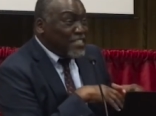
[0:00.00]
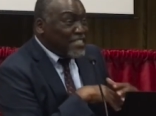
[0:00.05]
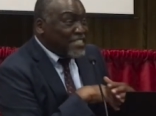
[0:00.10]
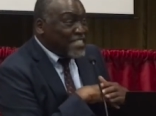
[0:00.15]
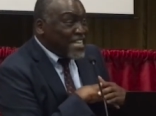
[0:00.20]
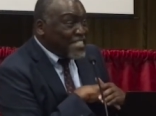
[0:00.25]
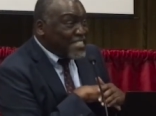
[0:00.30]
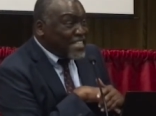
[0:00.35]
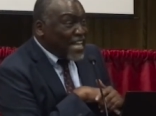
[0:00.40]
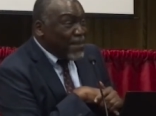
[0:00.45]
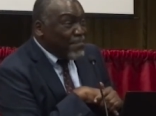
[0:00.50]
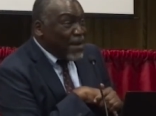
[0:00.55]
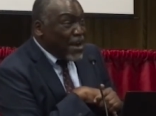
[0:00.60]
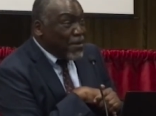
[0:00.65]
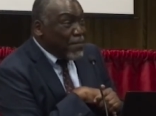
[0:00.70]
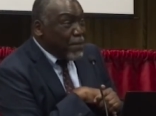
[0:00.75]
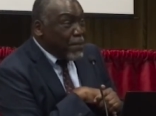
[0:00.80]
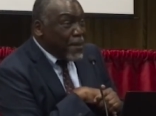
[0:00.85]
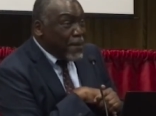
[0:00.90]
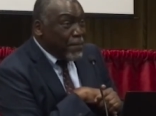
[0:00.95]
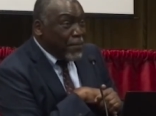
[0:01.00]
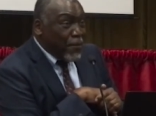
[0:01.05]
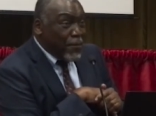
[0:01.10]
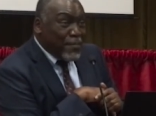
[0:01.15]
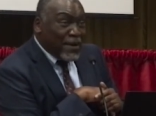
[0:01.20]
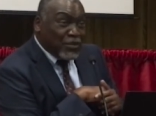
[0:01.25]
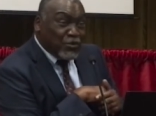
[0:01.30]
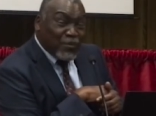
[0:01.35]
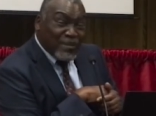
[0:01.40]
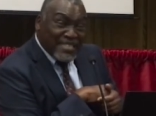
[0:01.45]
not just among
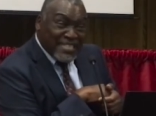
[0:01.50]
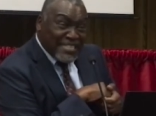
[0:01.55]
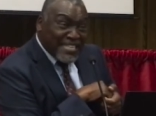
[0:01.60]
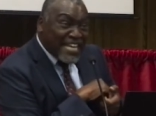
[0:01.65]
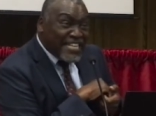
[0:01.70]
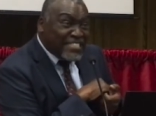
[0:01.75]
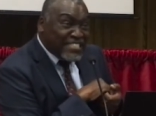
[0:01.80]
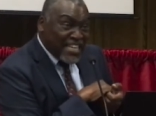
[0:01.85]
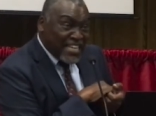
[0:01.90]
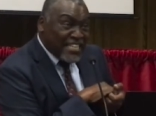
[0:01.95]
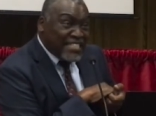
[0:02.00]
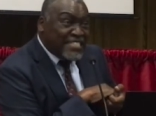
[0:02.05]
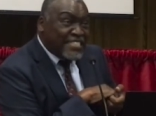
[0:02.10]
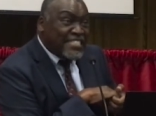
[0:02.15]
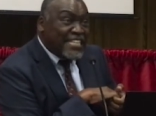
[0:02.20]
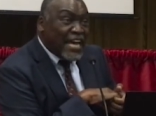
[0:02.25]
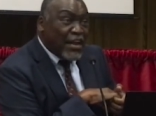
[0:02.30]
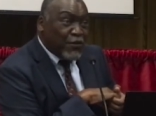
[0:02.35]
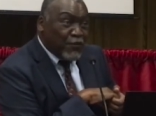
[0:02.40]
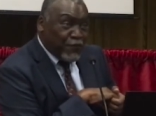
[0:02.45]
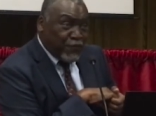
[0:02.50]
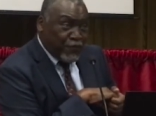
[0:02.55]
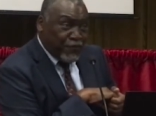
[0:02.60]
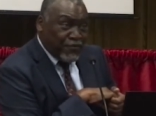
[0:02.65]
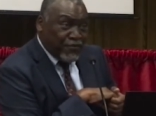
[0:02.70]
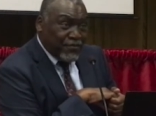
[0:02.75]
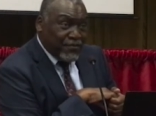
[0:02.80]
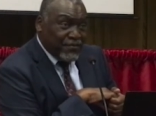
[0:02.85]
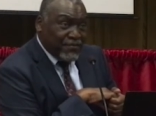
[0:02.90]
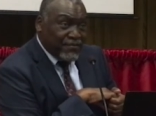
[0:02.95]
people, but with nature
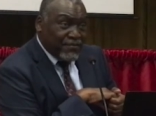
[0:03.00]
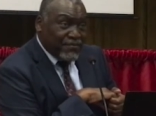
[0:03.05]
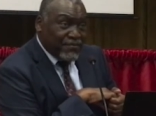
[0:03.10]
itself.